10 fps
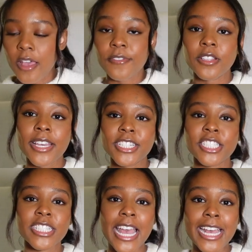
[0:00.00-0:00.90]
I feel like it
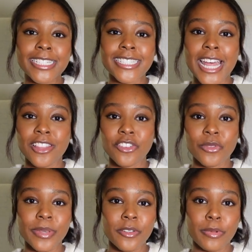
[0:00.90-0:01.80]
just adds that little
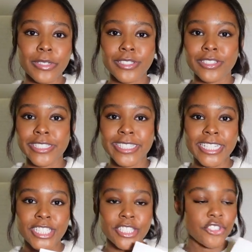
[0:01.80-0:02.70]
bit of
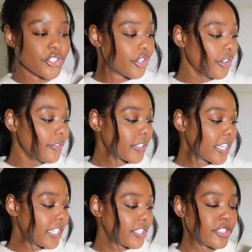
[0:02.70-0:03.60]
personalization to your
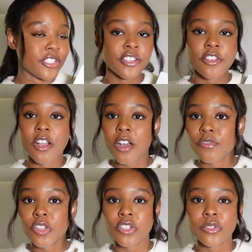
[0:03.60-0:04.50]
invitations, to your
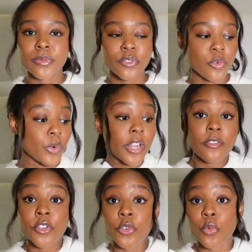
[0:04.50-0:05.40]
envelopes, or
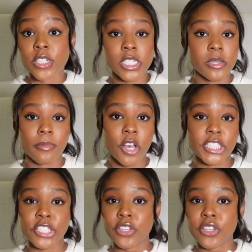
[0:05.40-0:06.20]
whatever you want to emboss.